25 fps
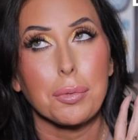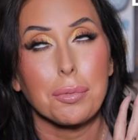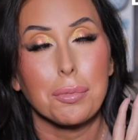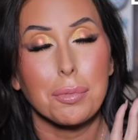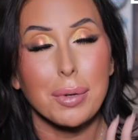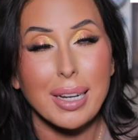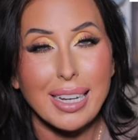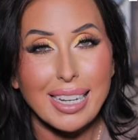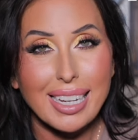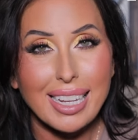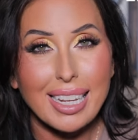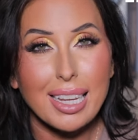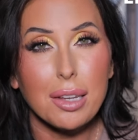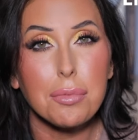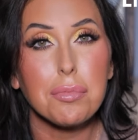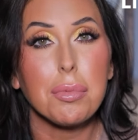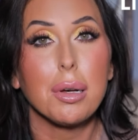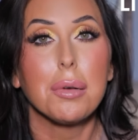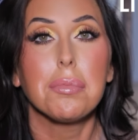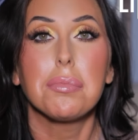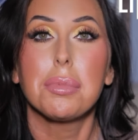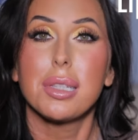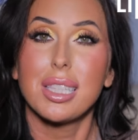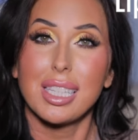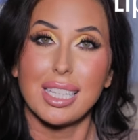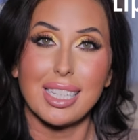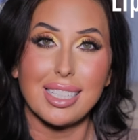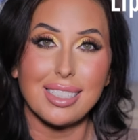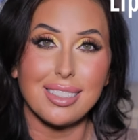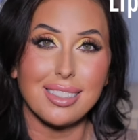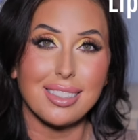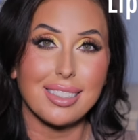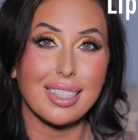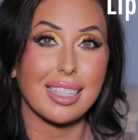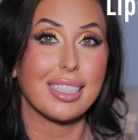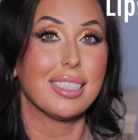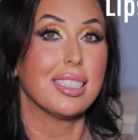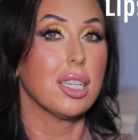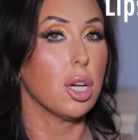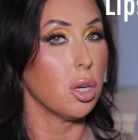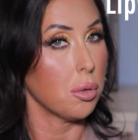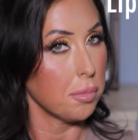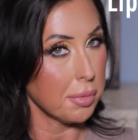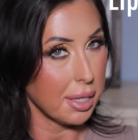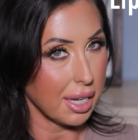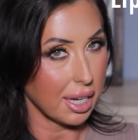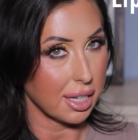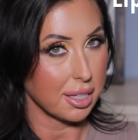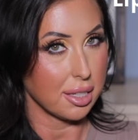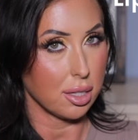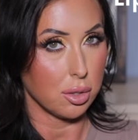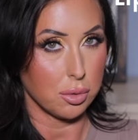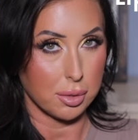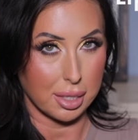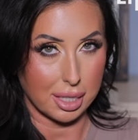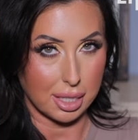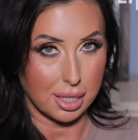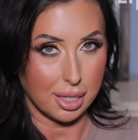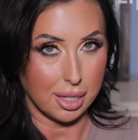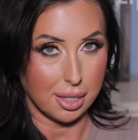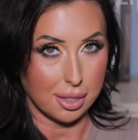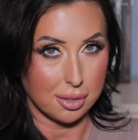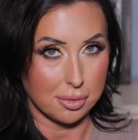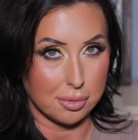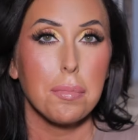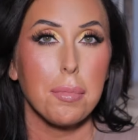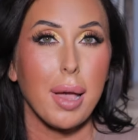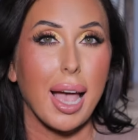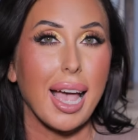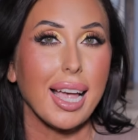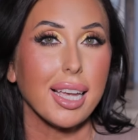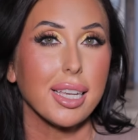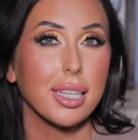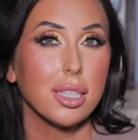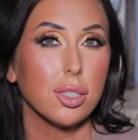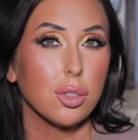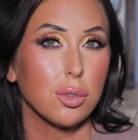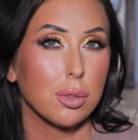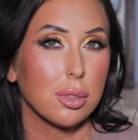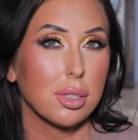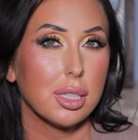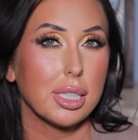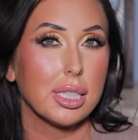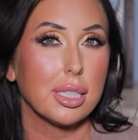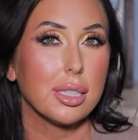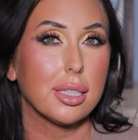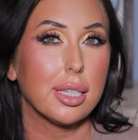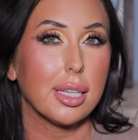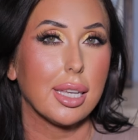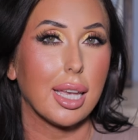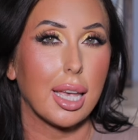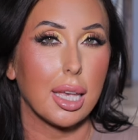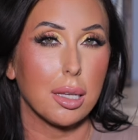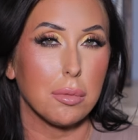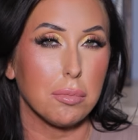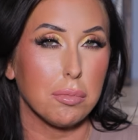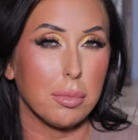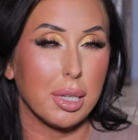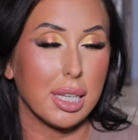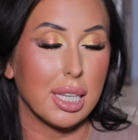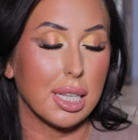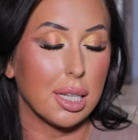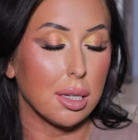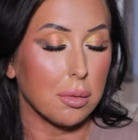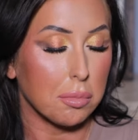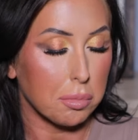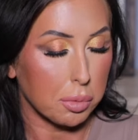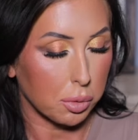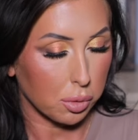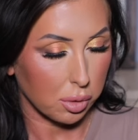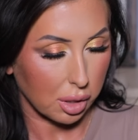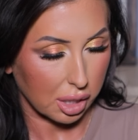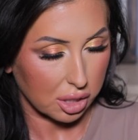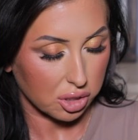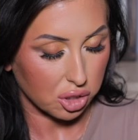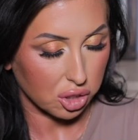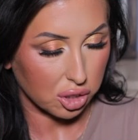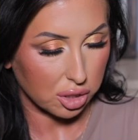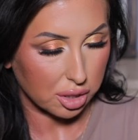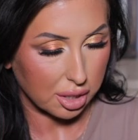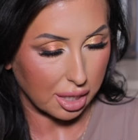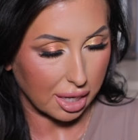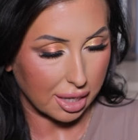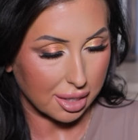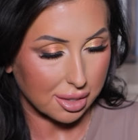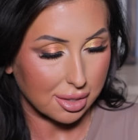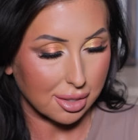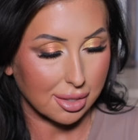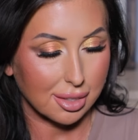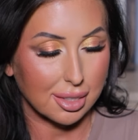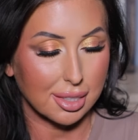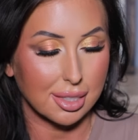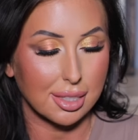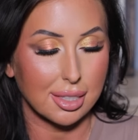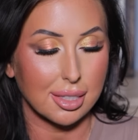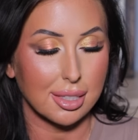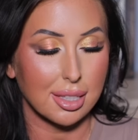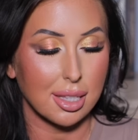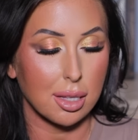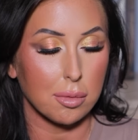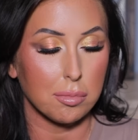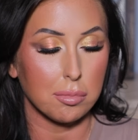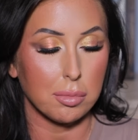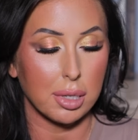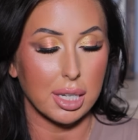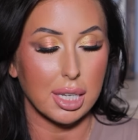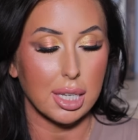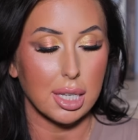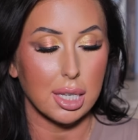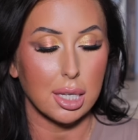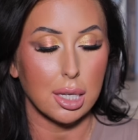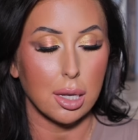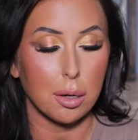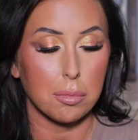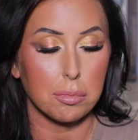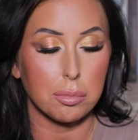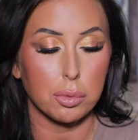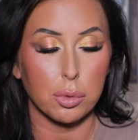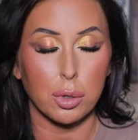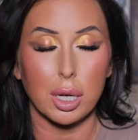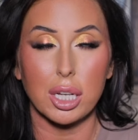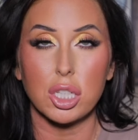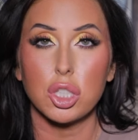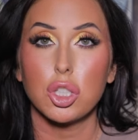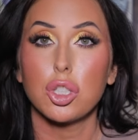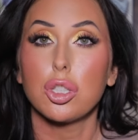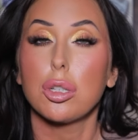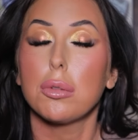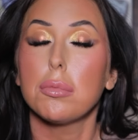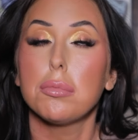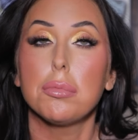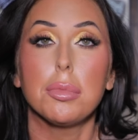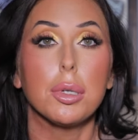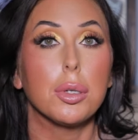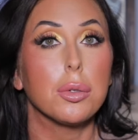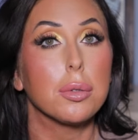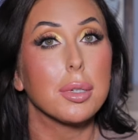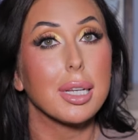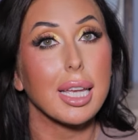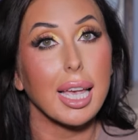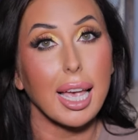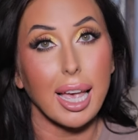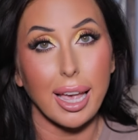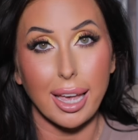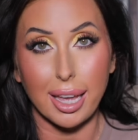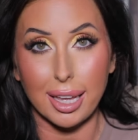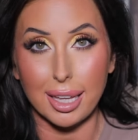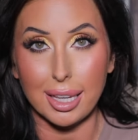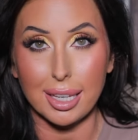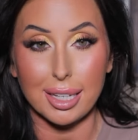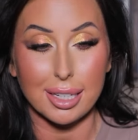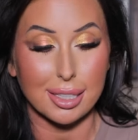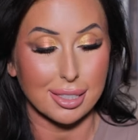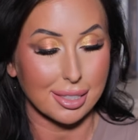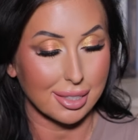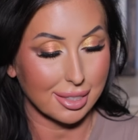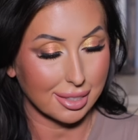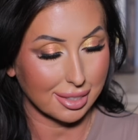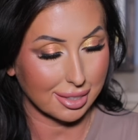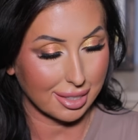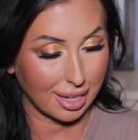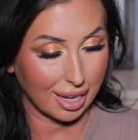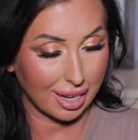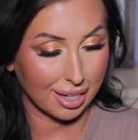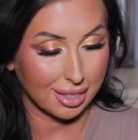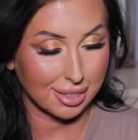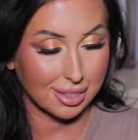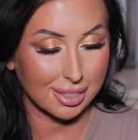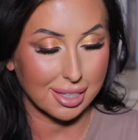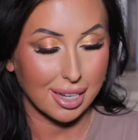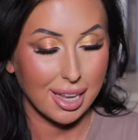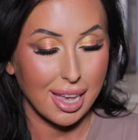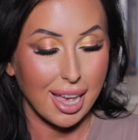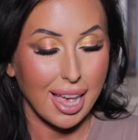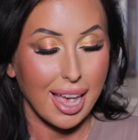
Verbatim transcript: pretty, but please tell me I don't need it. MAC is releasing a mini brush set. This is the mini brush bouquet set,